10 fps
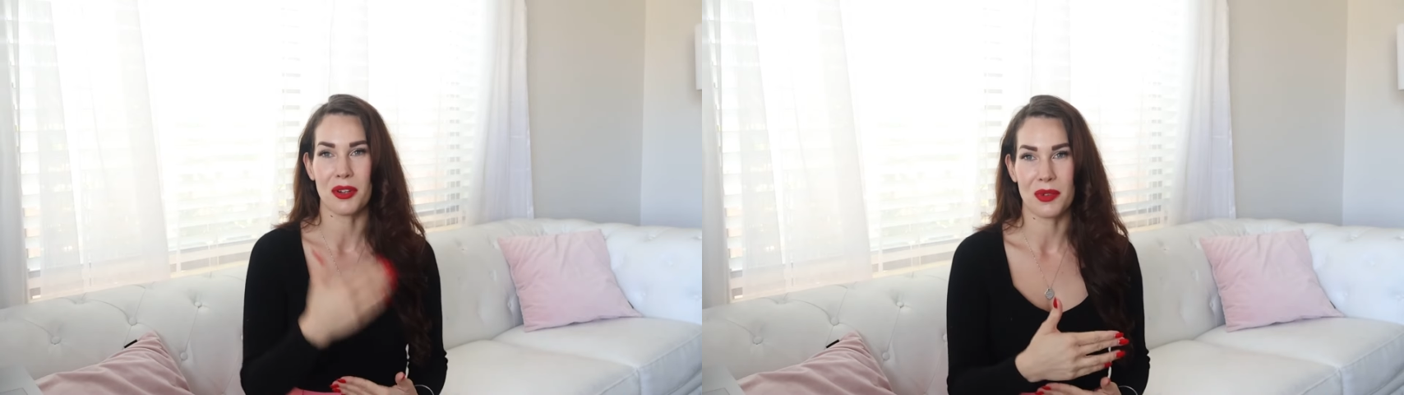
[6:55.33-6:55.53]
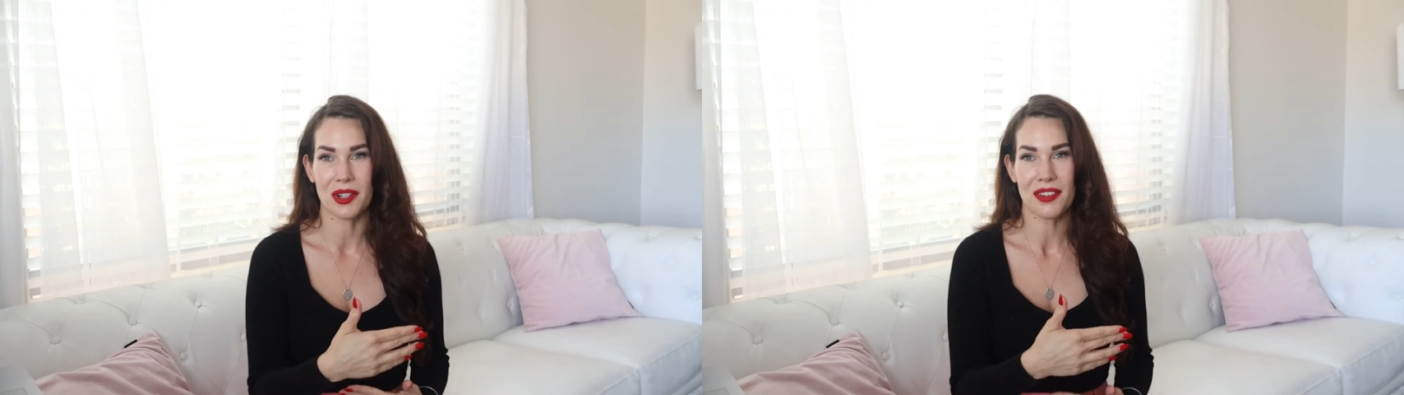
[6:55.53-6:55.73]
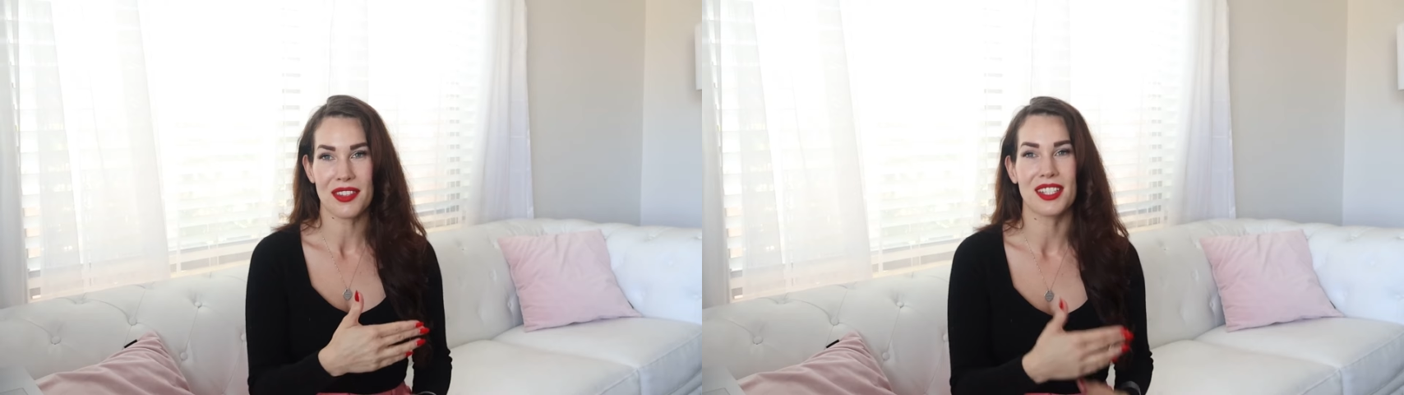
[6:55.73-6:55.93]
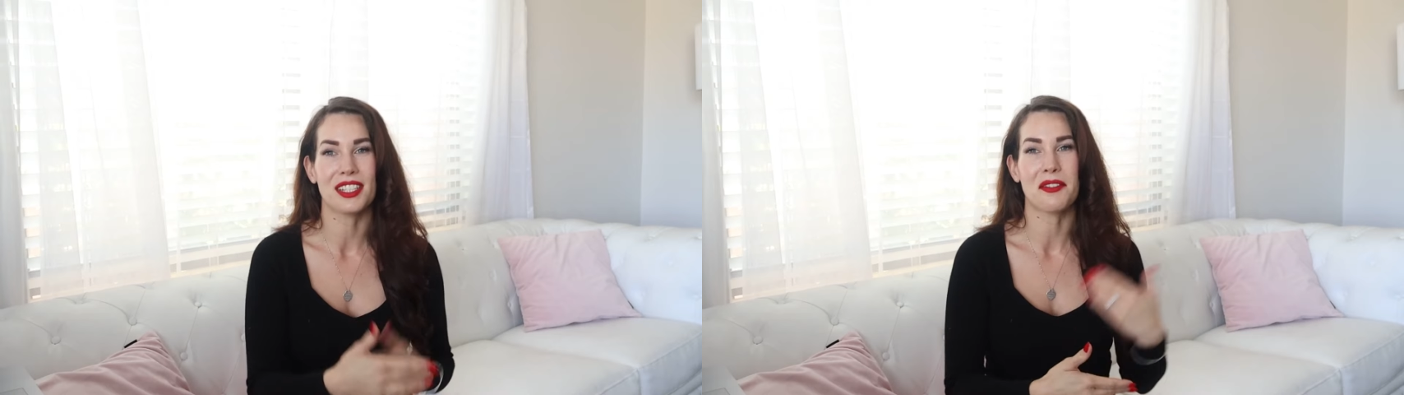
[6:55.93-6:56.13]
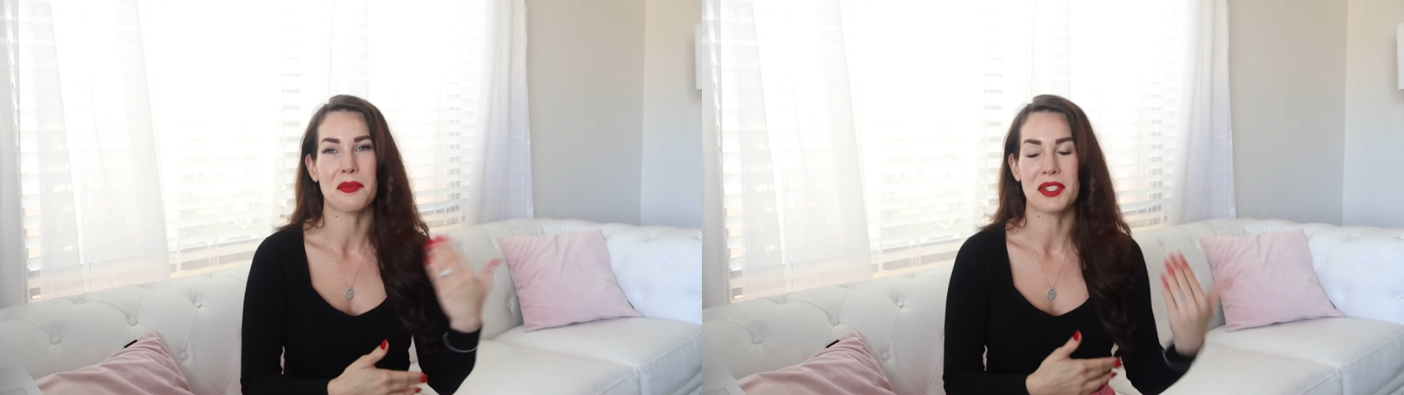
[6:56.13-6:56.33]
worth, to
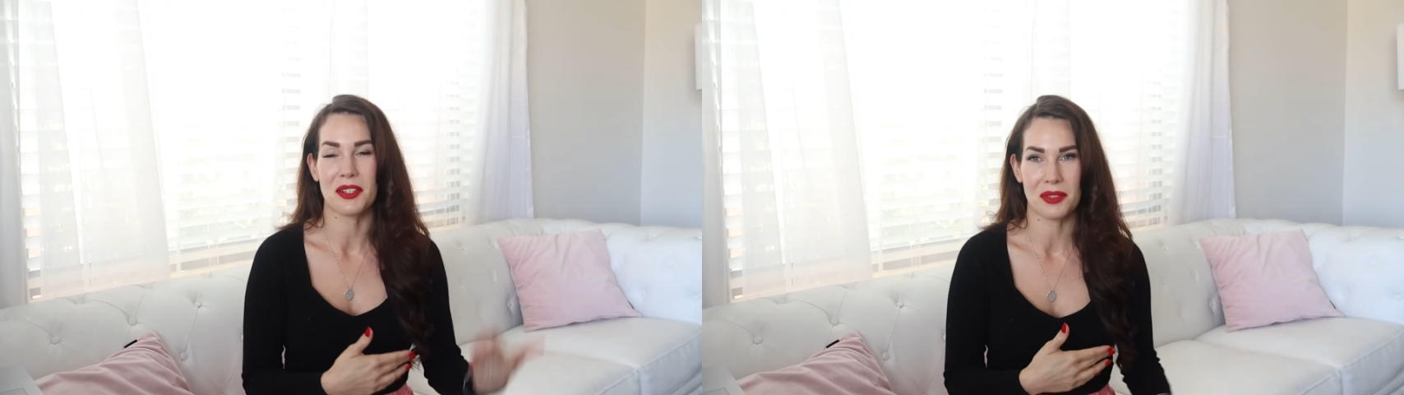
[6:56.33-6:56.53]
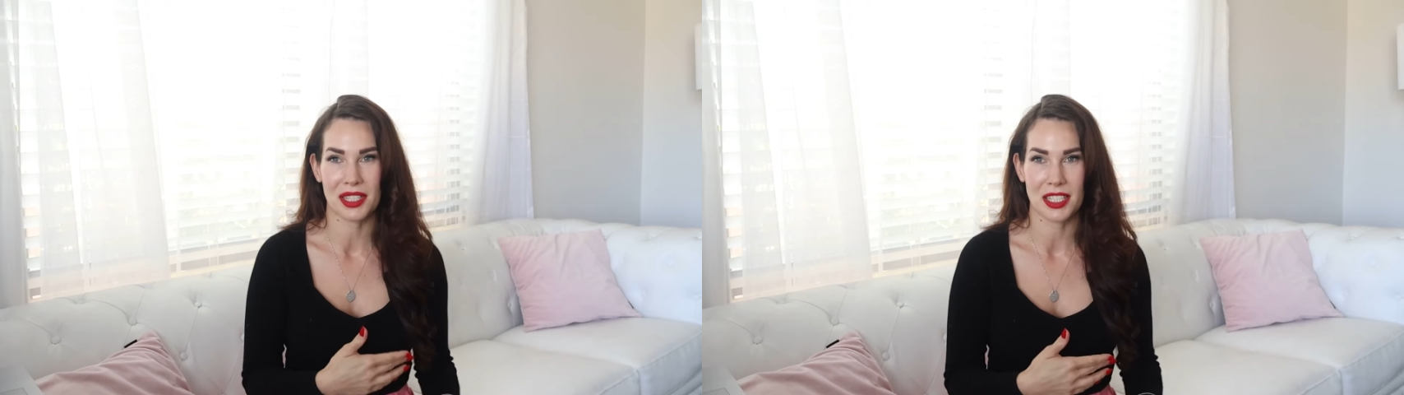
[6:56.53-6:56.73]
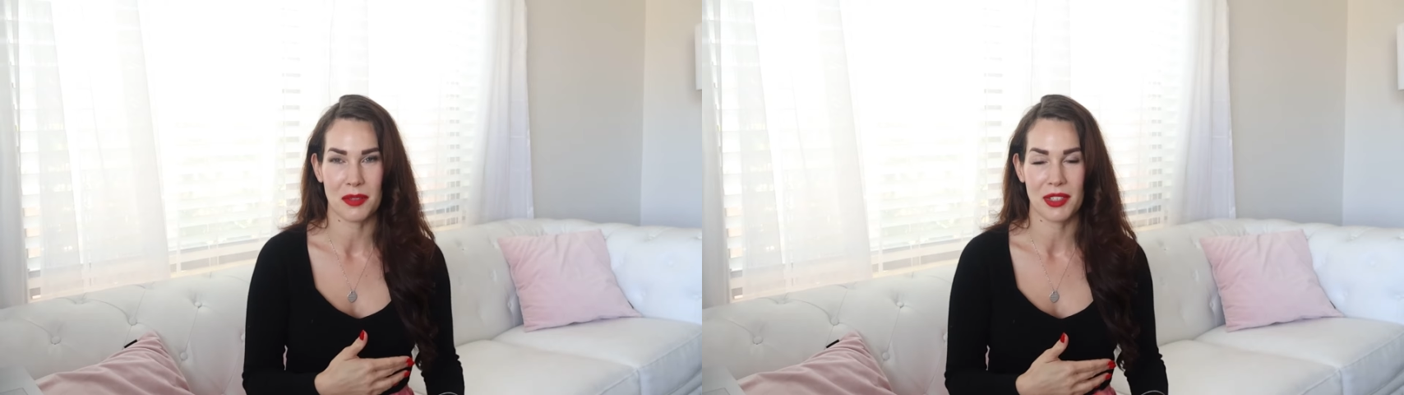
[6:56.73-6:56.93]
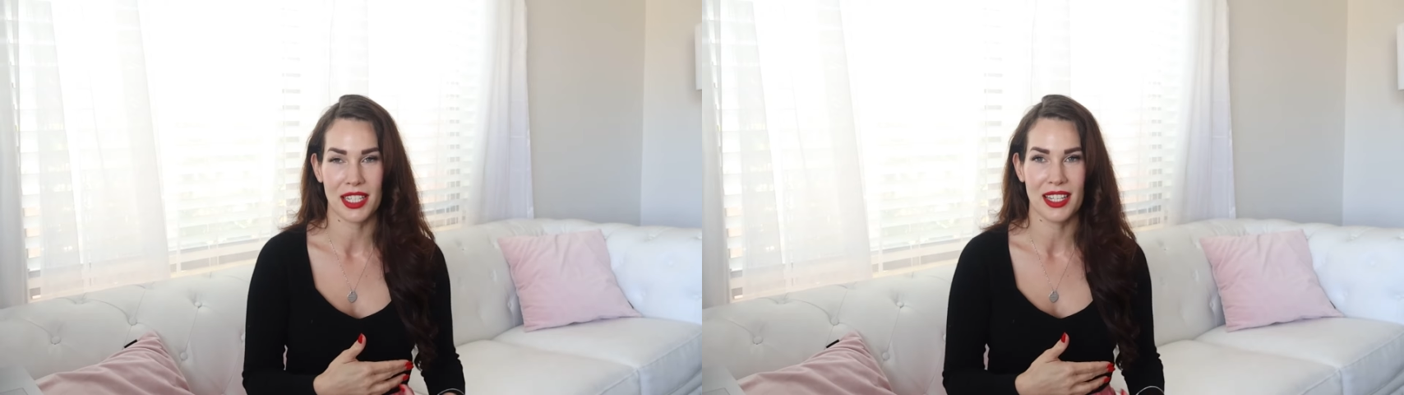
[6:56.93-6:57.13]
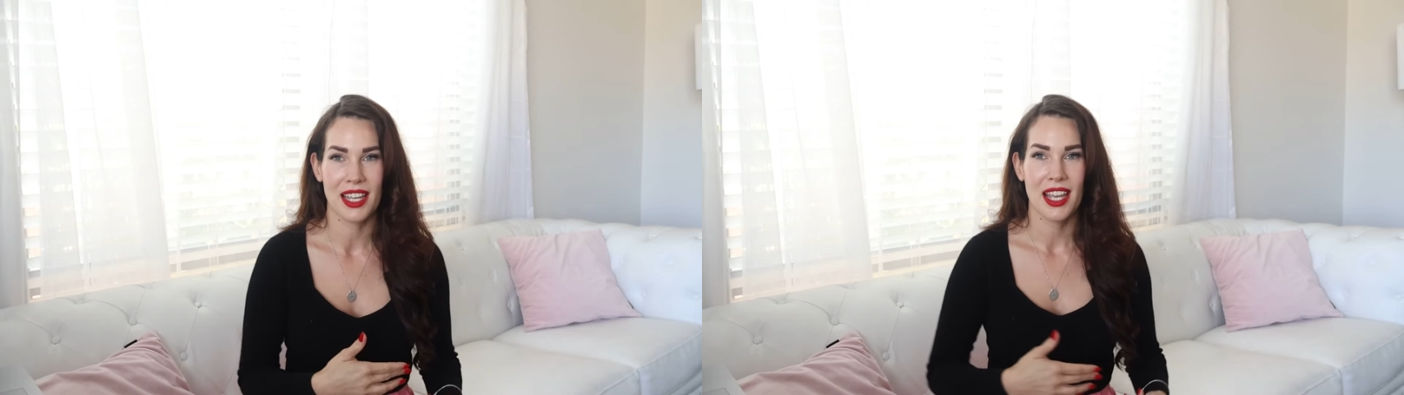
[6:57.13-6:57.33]
love themselves really deeply,